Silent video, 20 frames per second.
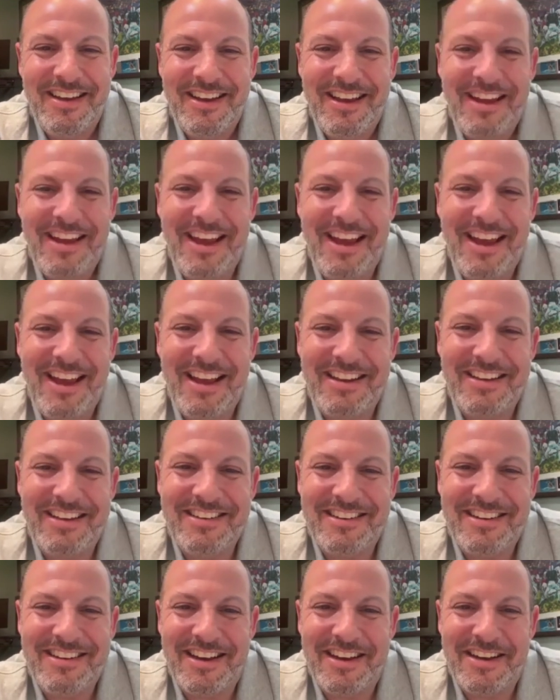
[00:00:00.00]

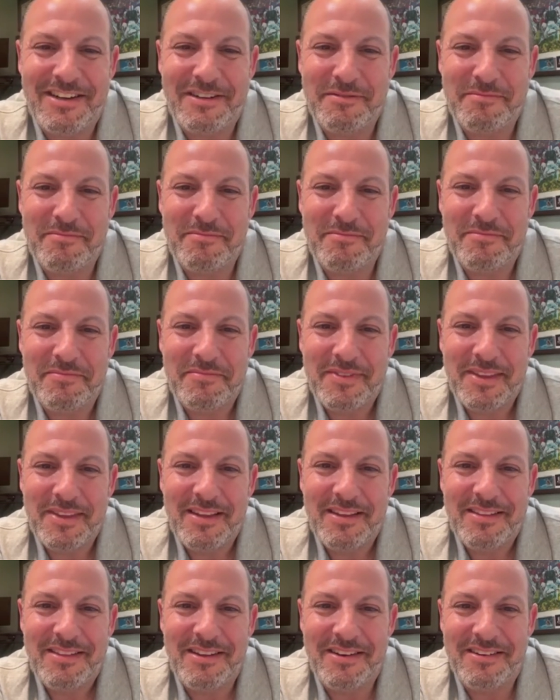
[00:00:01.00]
and
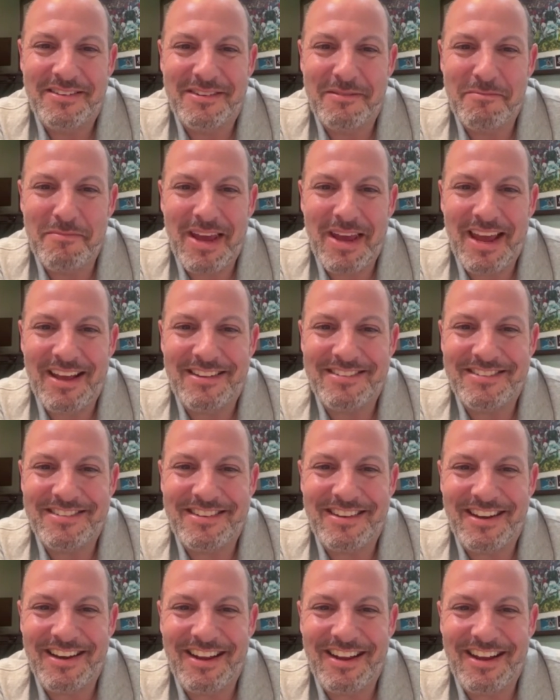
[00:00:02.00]
there's a man
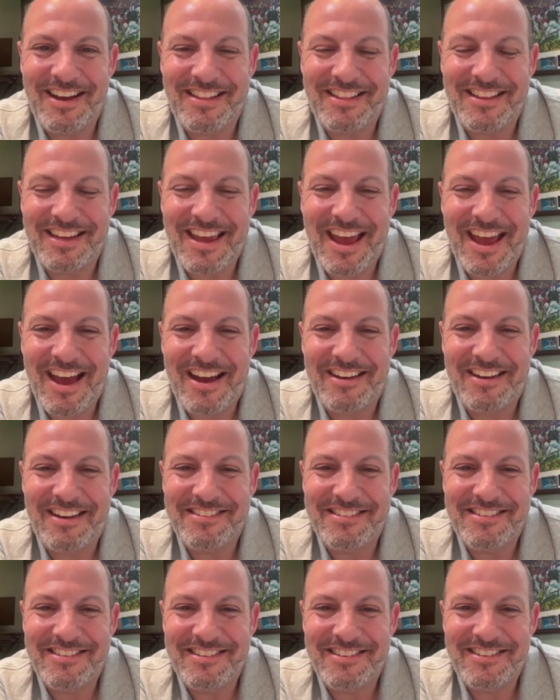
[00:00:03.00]
sitting on the
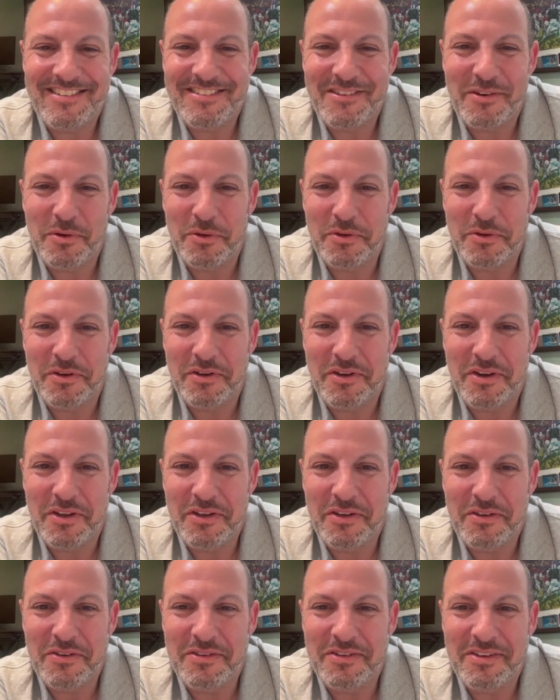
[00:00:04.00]
couch, older
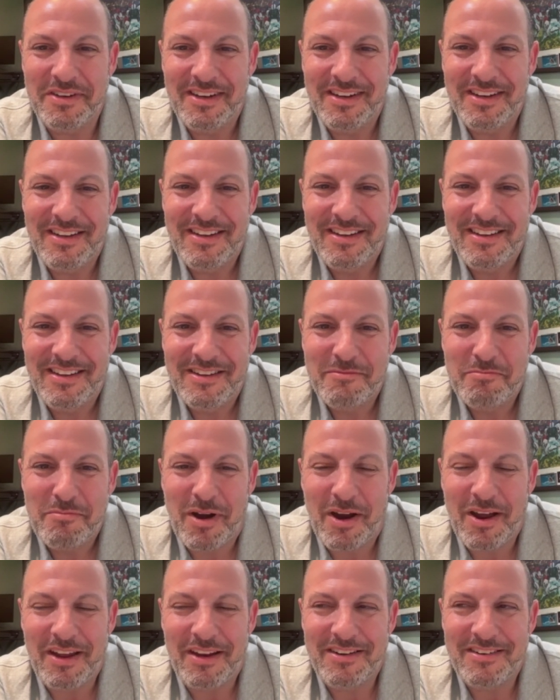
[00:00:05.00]
dude, probably in